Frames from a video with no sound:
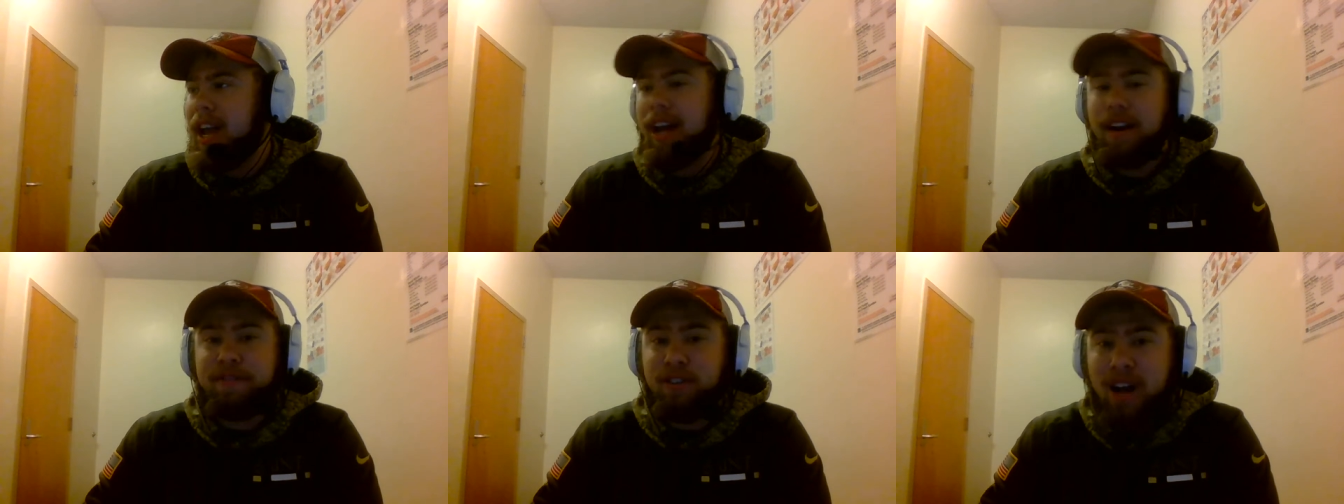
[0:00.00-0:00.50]

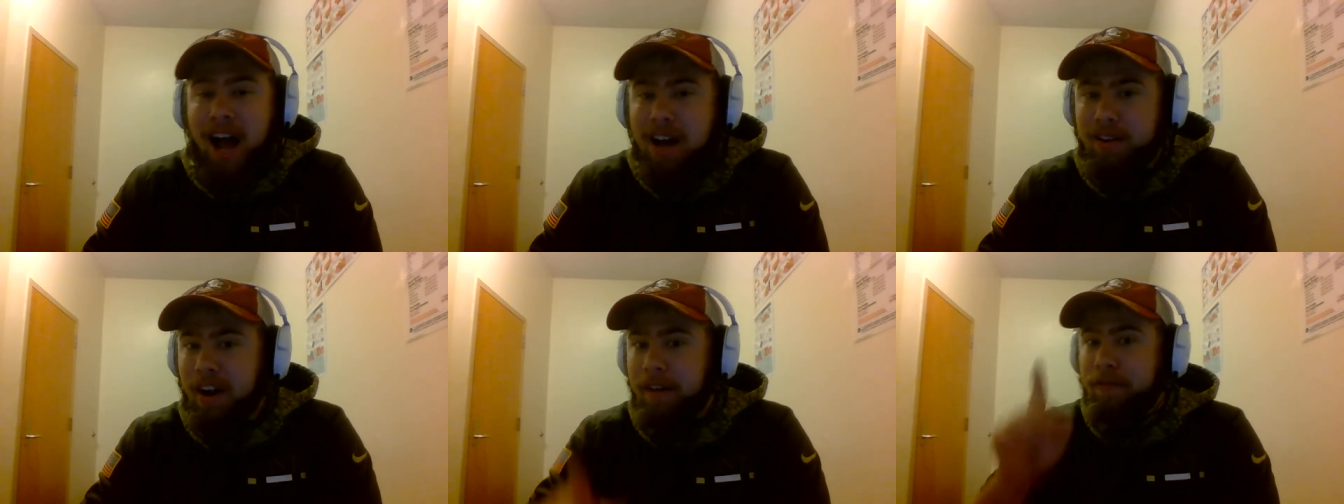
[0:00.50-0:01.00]
and a
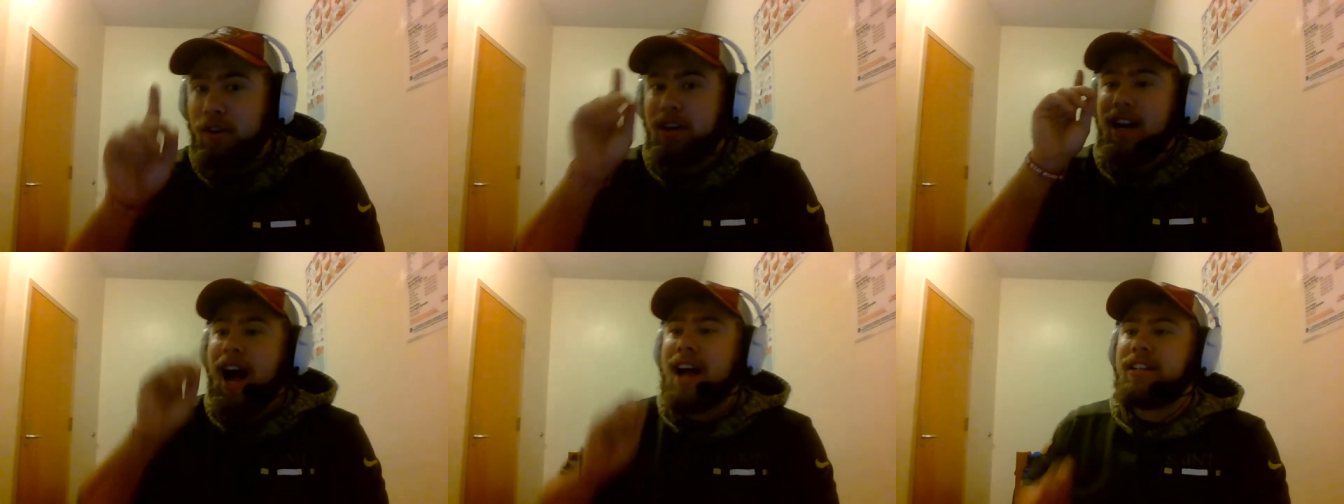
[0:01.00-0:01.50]
forgotten a
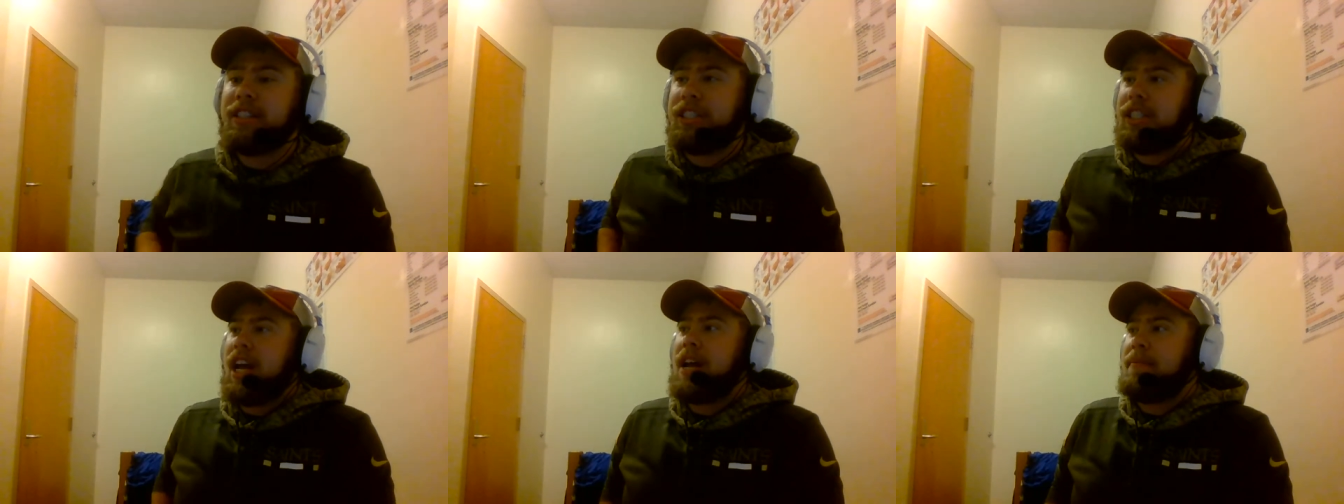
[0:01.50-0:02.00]
forgotten
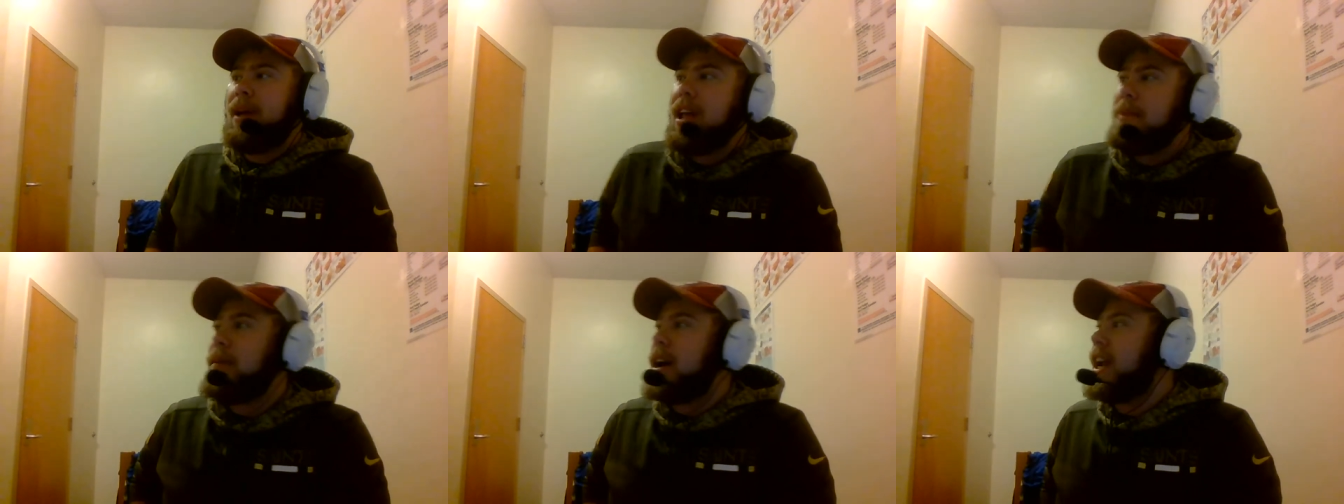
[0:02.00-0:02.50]

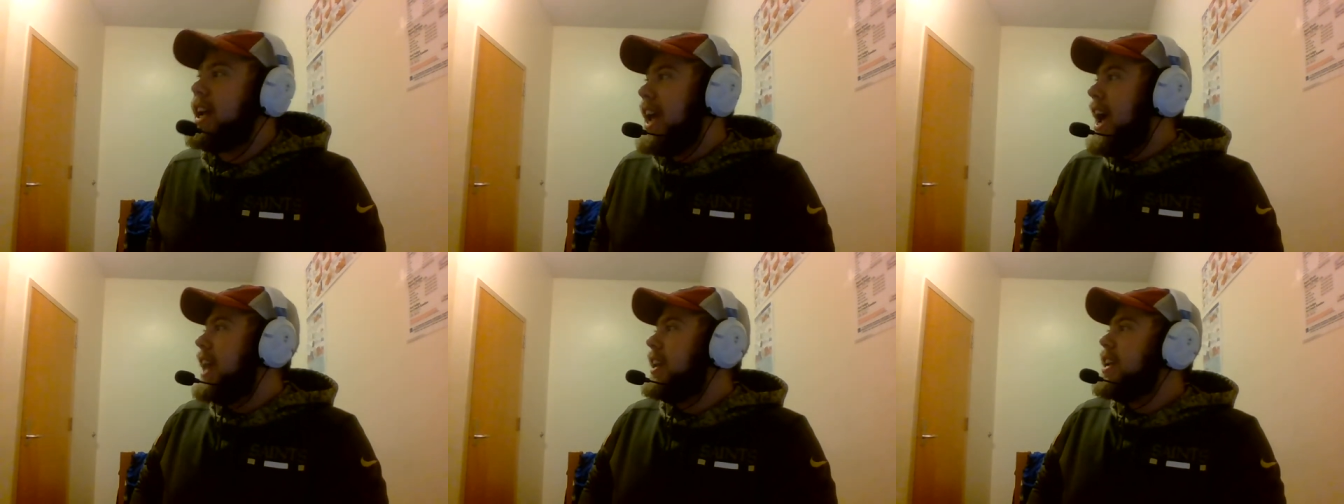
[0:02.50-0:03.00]
gem, might I
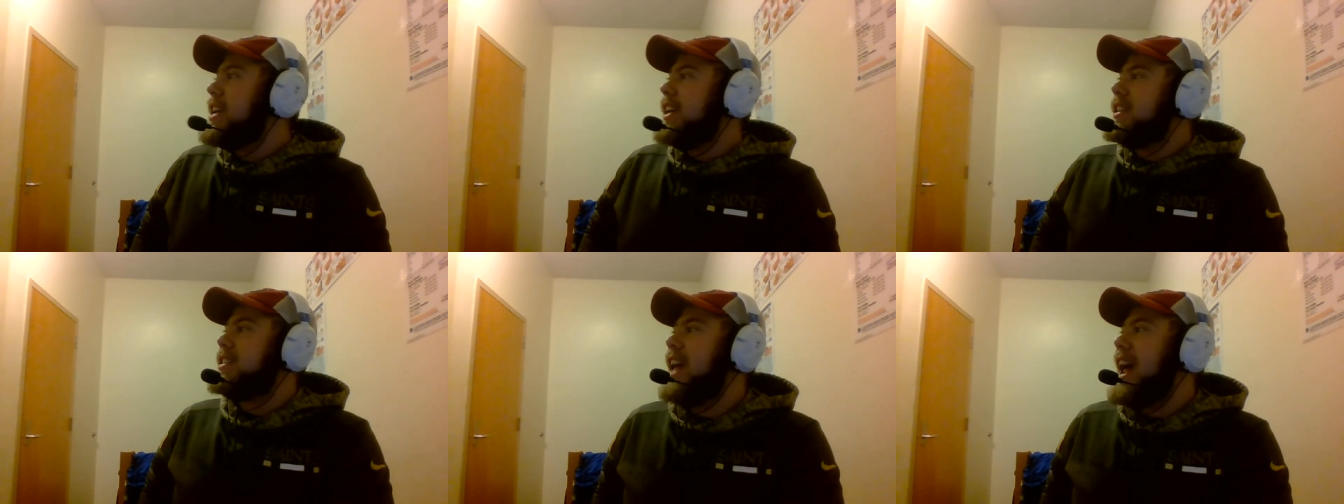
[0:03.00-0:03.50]
add,
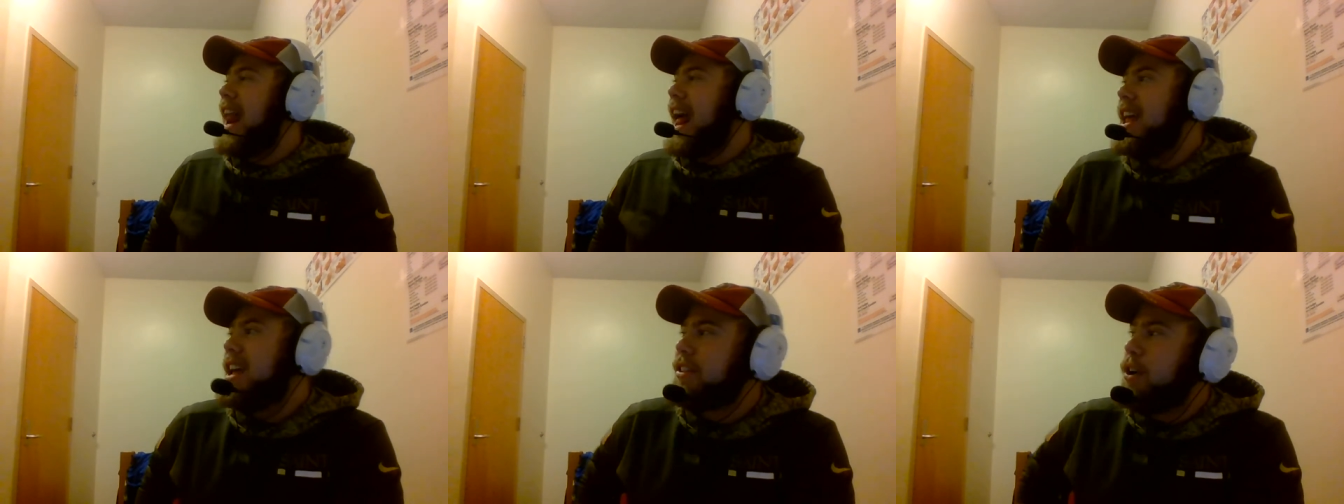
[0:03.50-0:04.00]
is
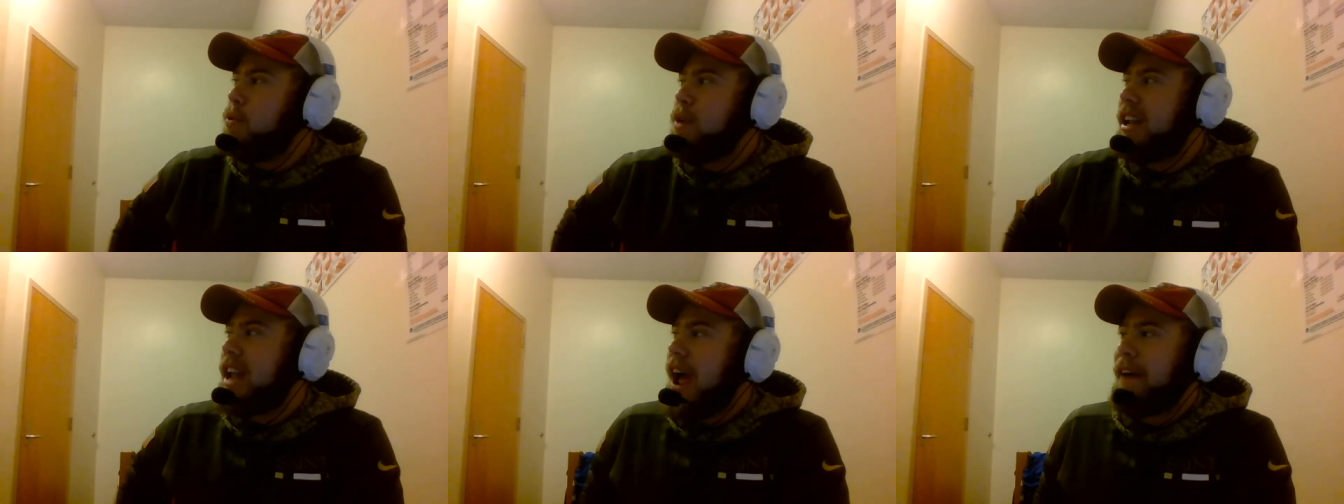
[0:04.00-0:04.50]
that the
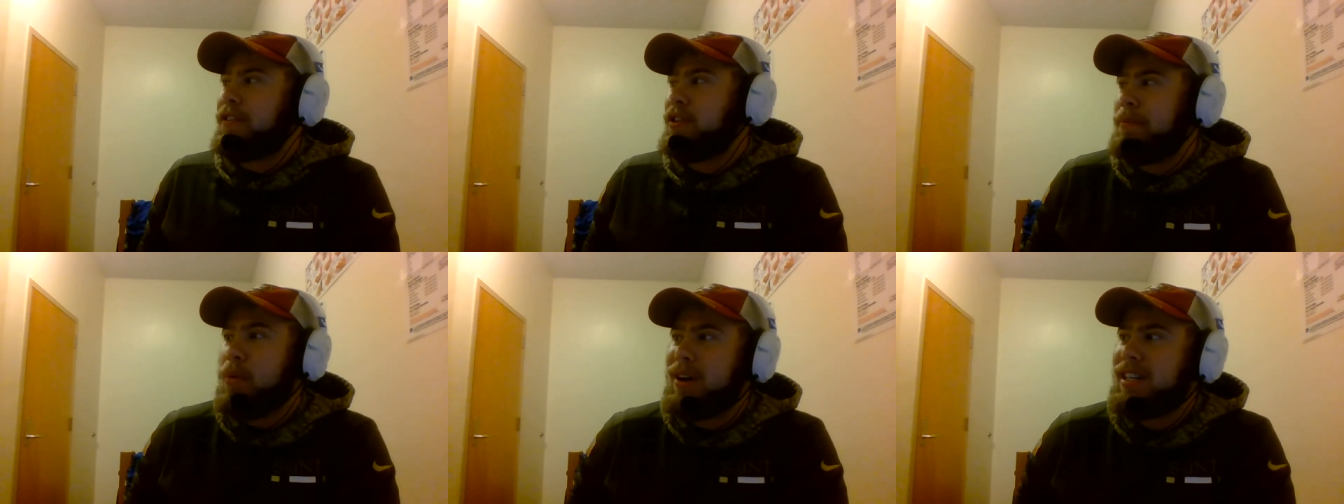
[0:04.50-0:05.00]
week
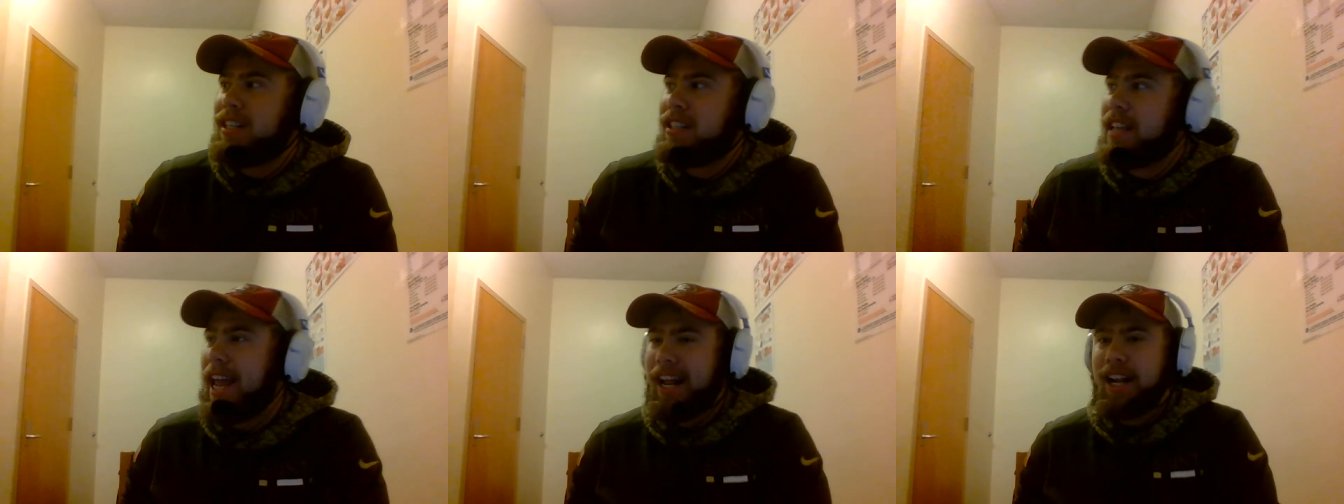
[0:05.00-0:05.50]
after Boise
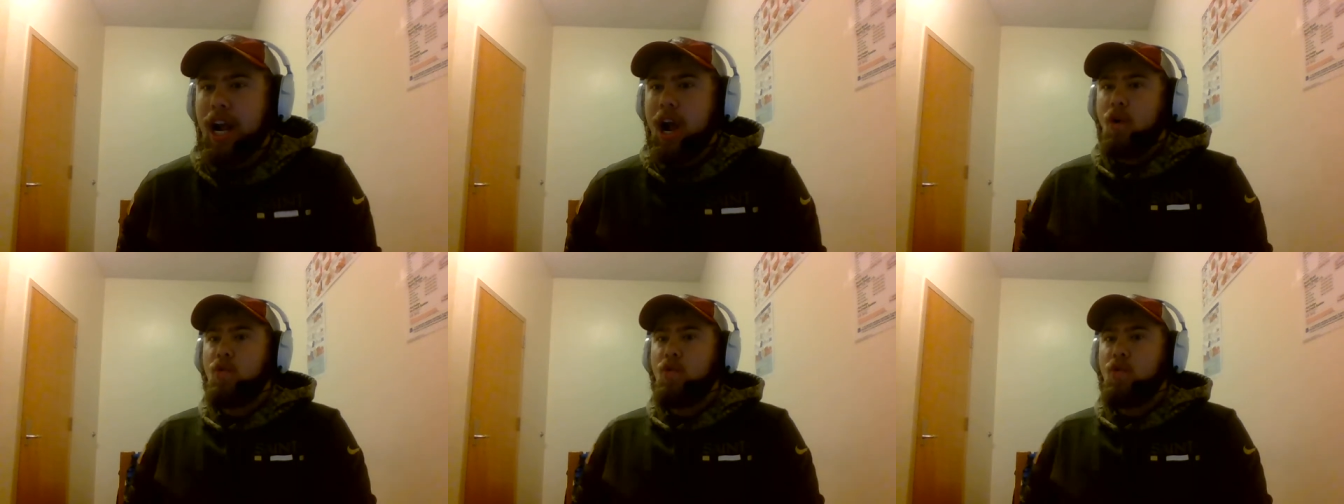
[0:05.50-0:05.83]
State,